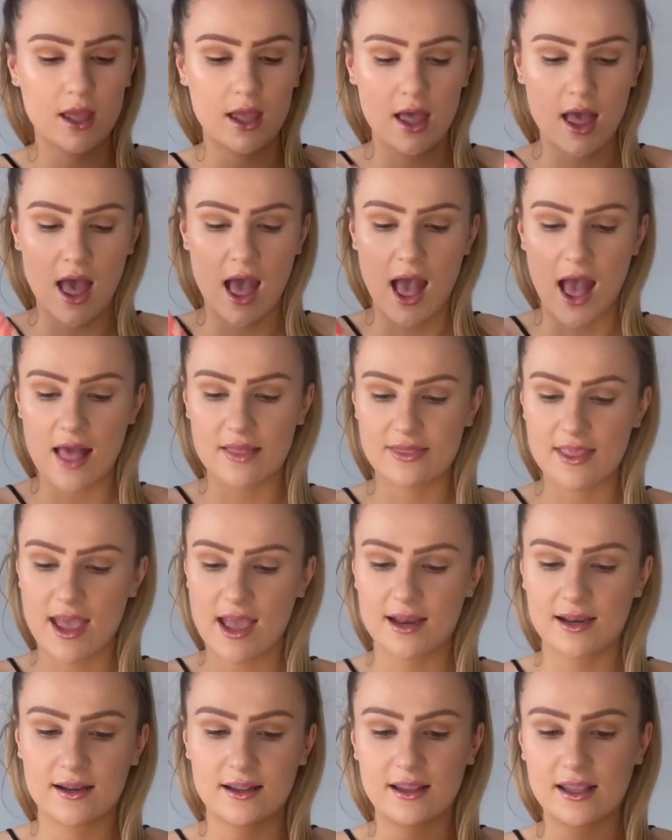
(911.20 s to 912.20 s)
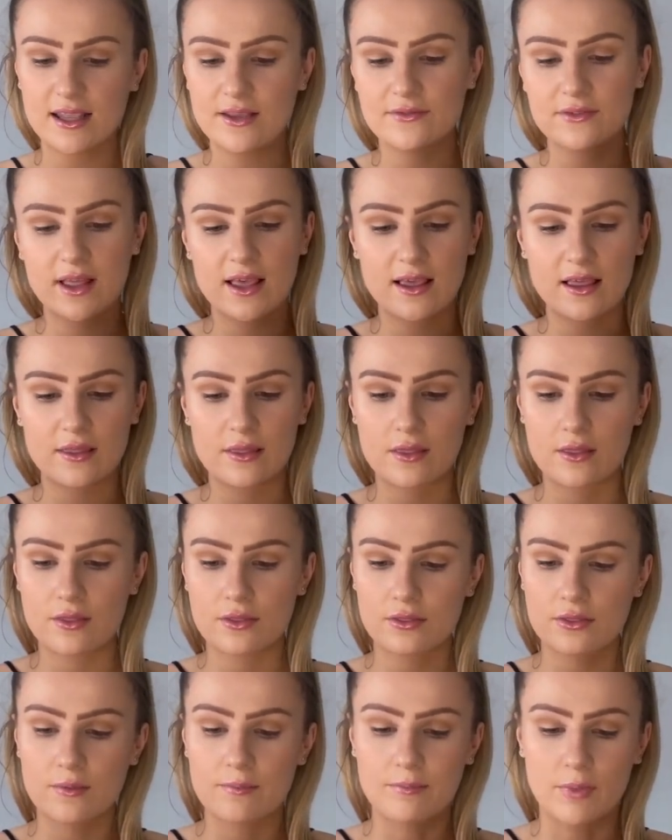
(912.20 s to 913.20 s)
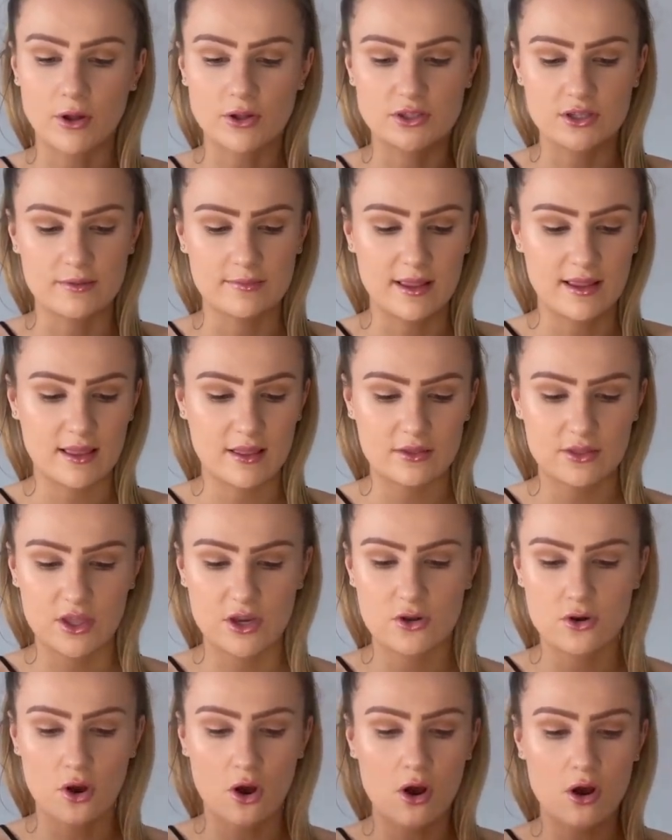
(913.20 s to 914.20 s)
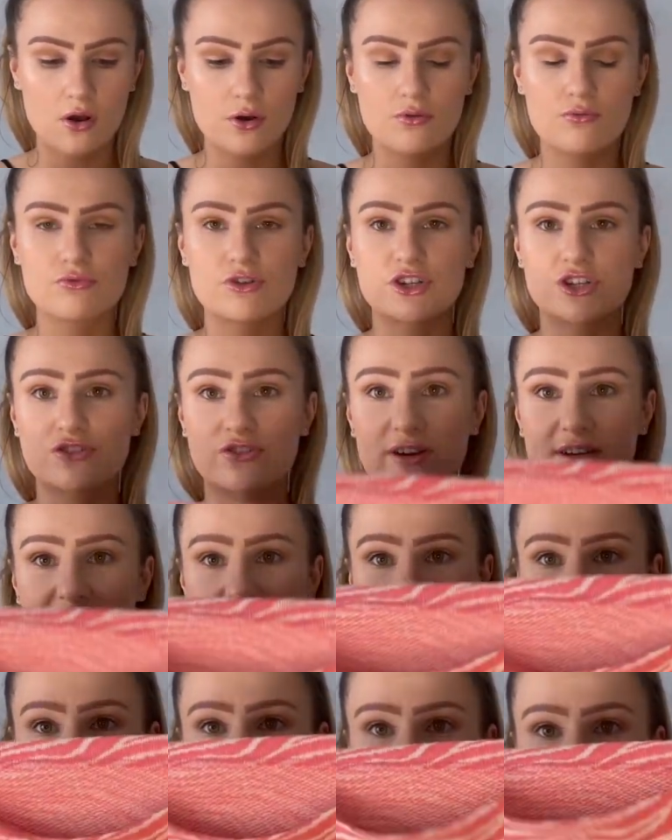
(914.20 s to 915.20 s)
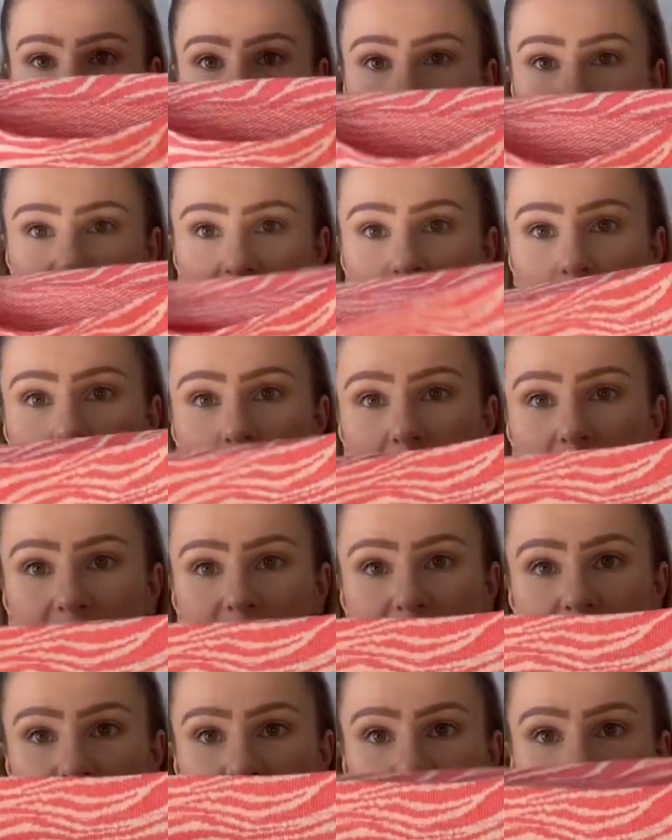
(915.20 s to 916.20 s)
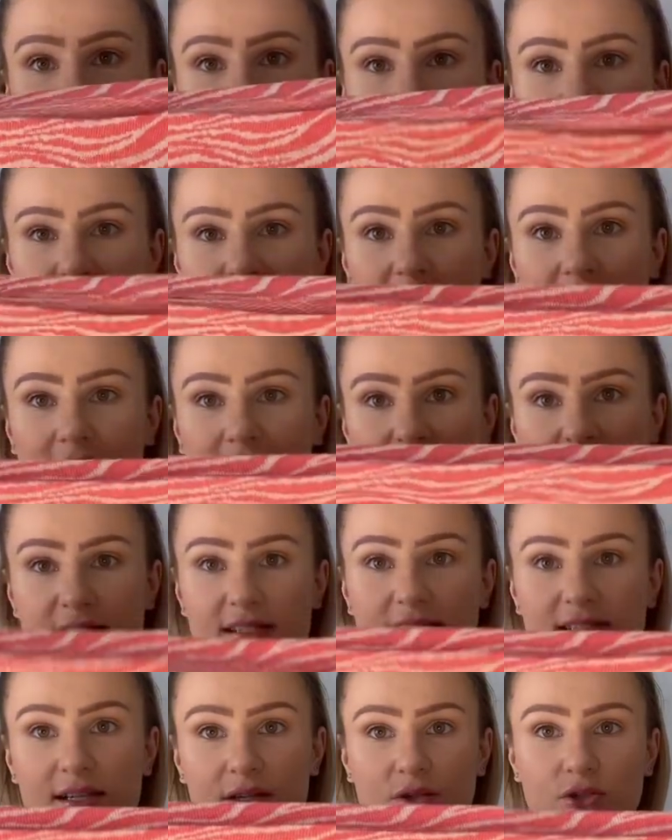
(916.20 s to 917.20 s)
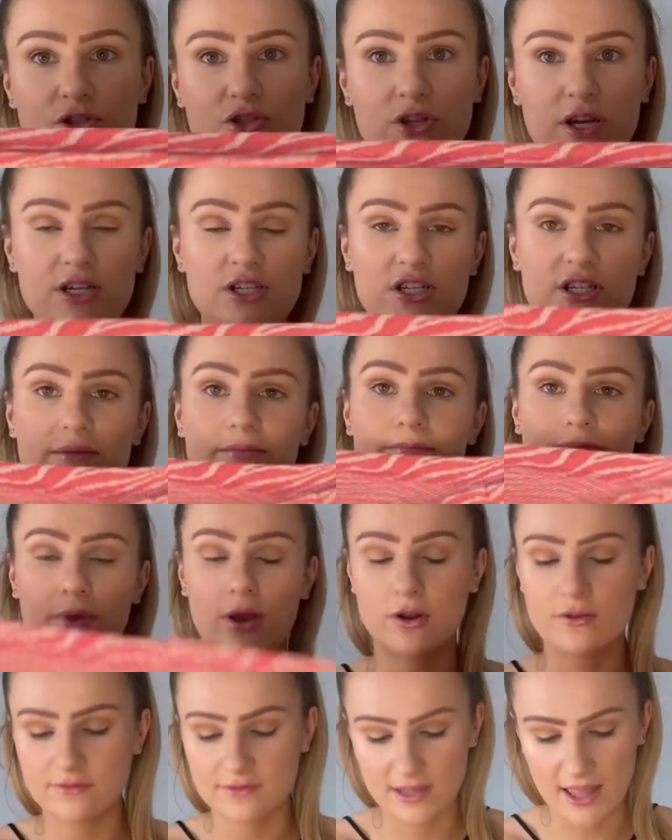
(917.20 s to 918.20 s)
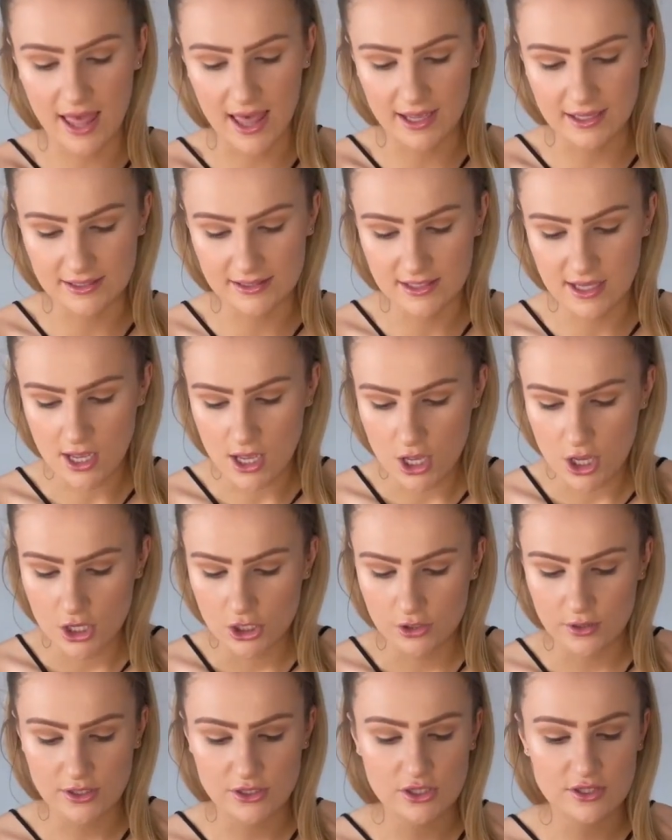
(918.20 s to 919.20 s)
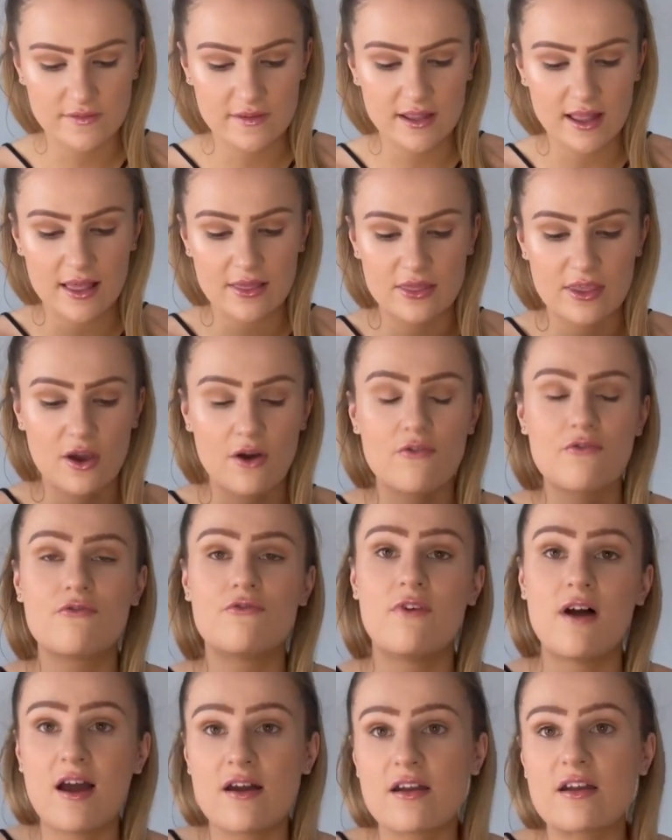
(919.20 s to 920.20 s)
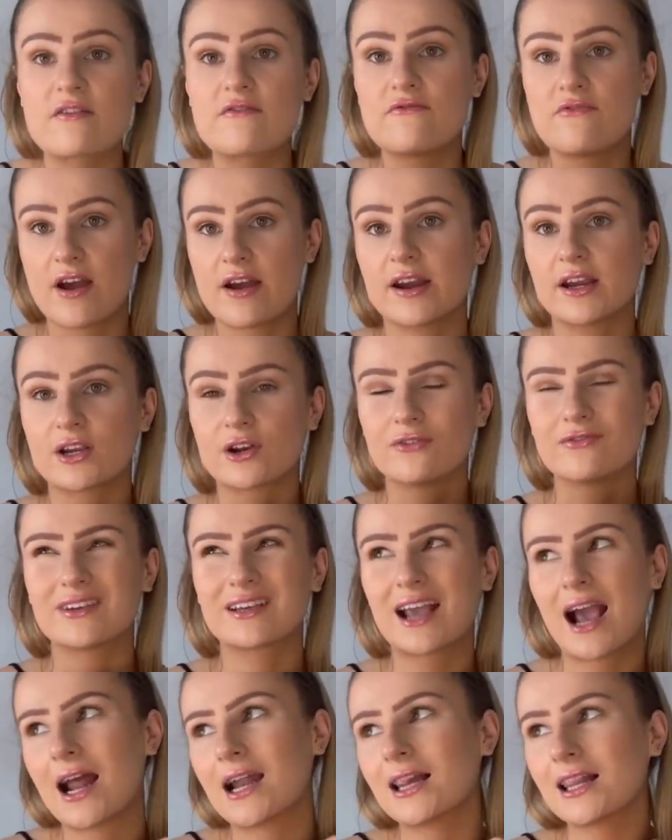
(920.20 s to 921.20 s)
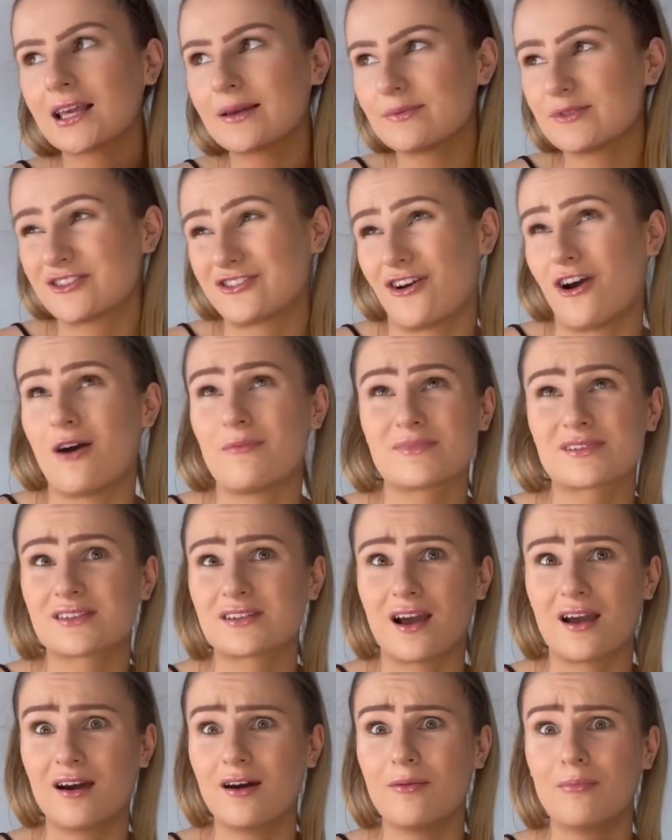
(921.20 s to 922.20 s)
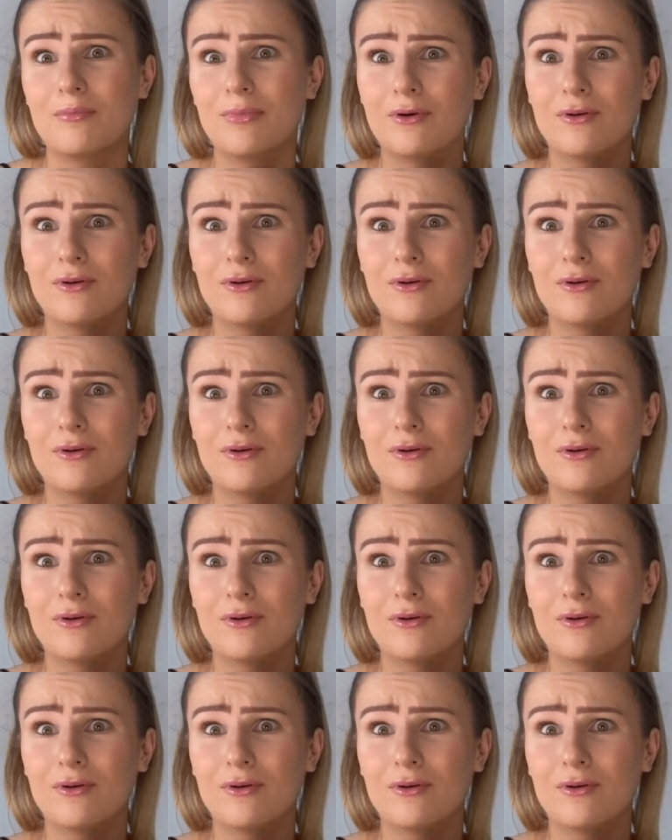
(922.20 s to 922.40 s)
and then even like the bottom like they're not restrictive like look how wide that the leg is like they're still stretching both legs so I just feel like they are very very comfy kind of like a pajama style but